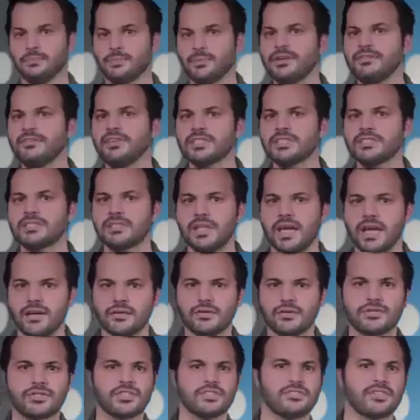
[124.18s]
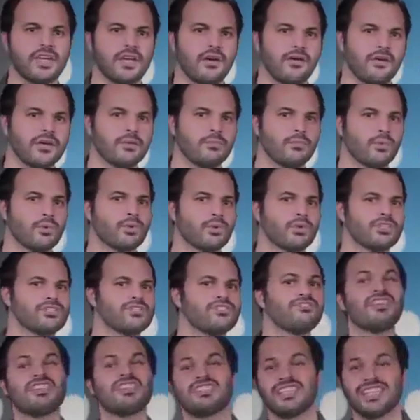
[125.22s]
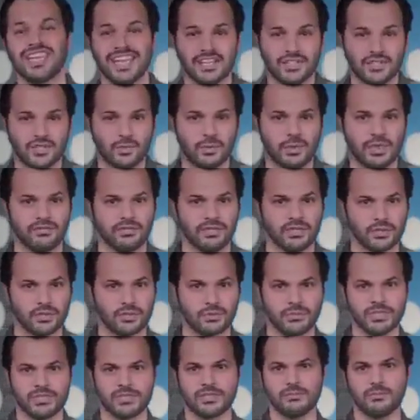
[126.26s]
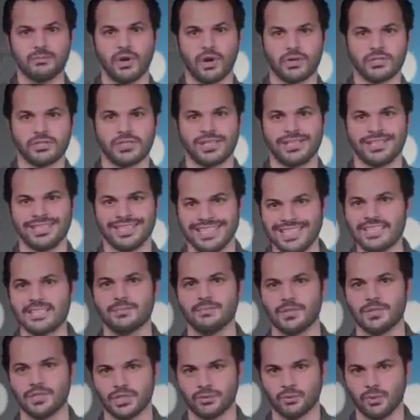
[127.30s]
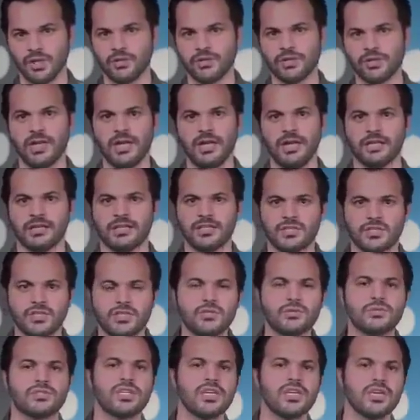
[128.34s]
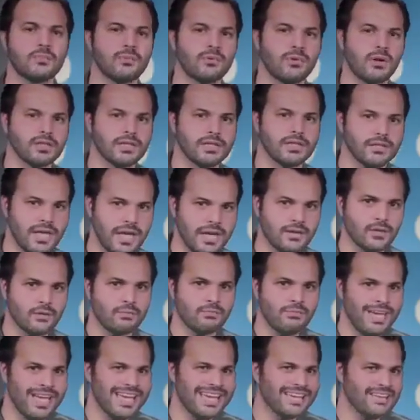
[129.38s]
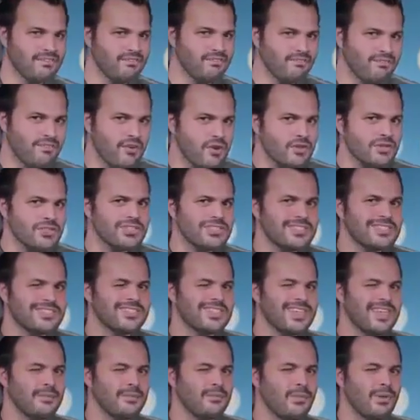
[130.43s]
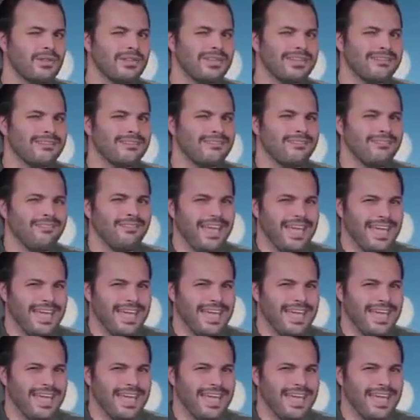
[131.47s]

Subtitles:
and previous landers have carried a more sophisticated suite of instruments to Mars than this mission will, this new Schiaparelli lander may at first seem a little